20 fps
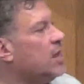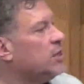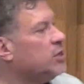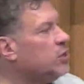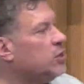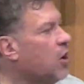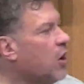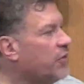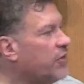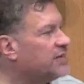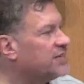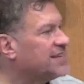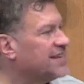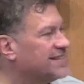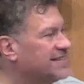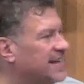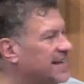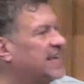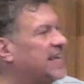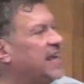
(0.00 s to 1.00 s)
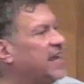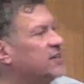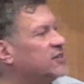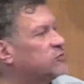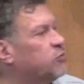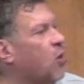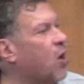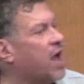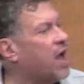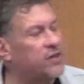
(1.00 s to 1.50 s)
You know this as
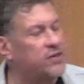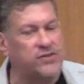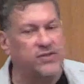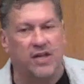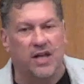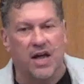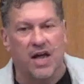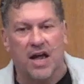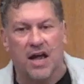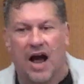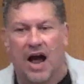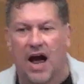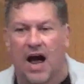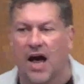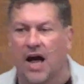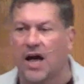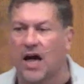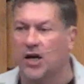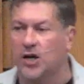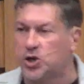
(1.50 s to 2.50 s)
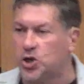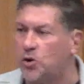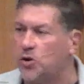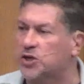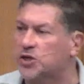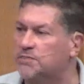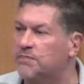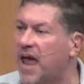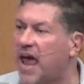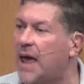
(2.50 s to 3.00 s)
Zacchaeus was uh, a
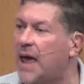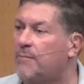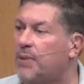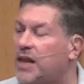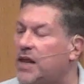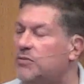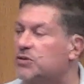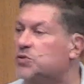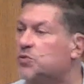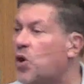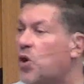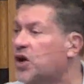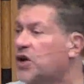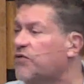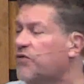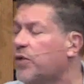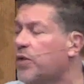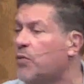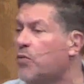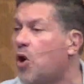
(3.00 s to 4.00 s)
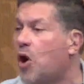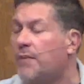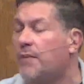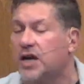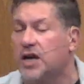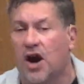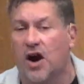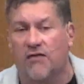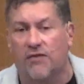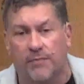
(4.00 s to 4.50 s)
Jewish man, but he was working for the
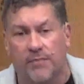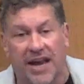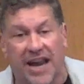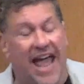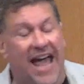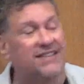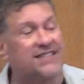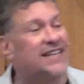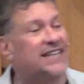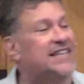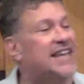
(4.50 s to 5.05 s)
Roman government as a